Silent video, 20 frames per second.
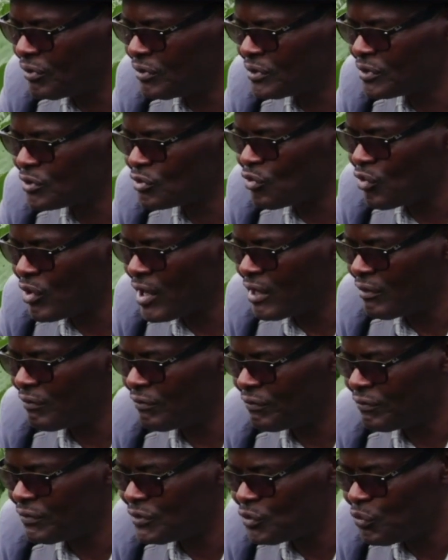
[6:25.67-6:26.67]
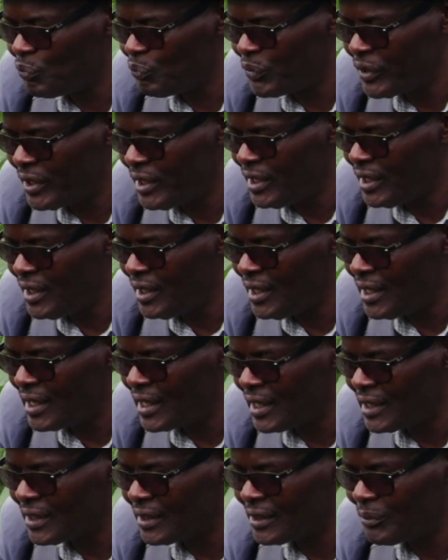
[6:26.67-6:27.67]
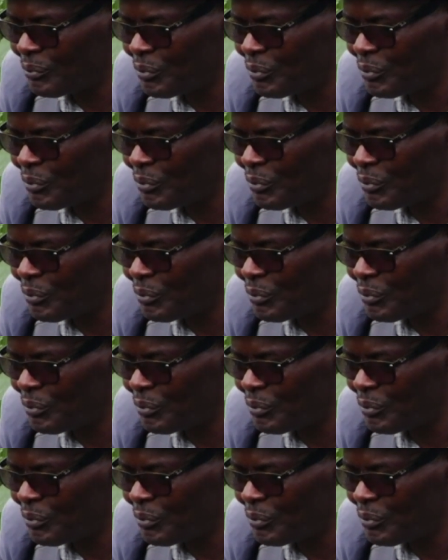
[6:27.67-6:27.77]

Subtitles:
strive to be like the